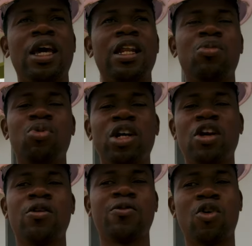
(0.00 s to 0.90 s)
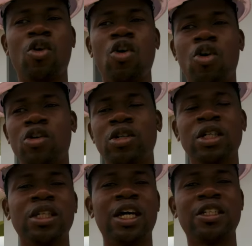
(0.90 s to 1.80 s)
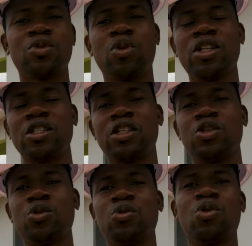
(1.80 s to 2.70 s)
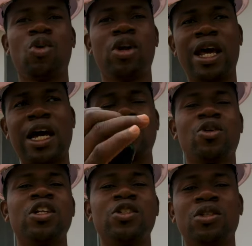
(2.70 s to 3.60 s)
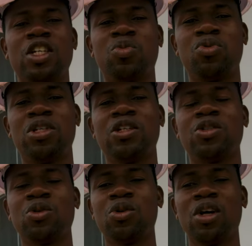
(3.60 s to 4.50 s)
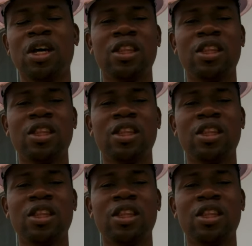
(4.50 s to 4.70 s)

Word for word: and then breakdown of all that went into or that has gone into this project so